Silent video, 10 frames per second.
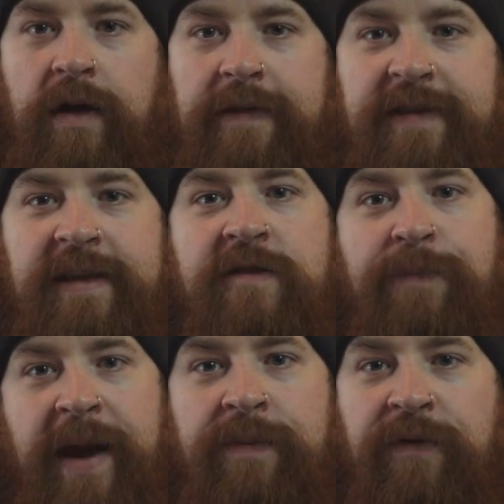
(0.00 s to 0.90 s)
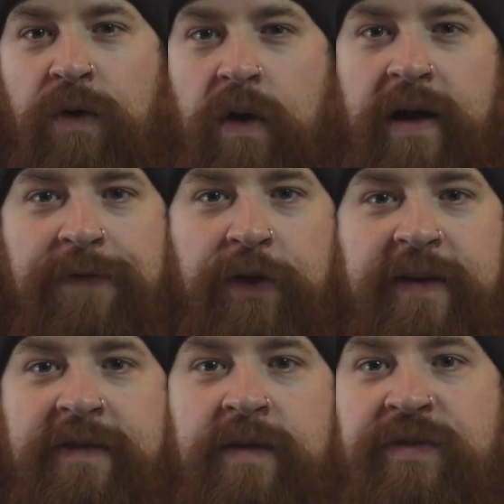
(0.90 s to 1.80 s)
I've seen this band before, and Phil
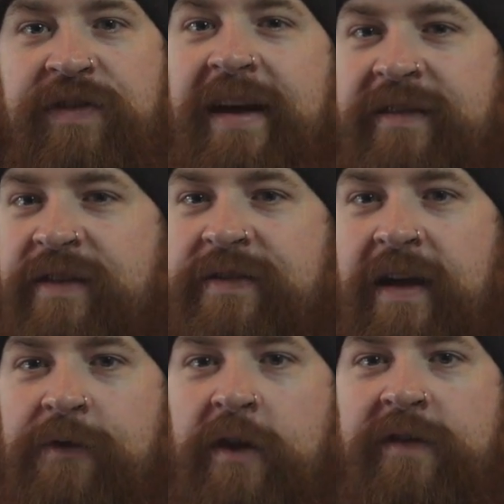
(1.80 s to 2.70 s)
said some sexist stuff on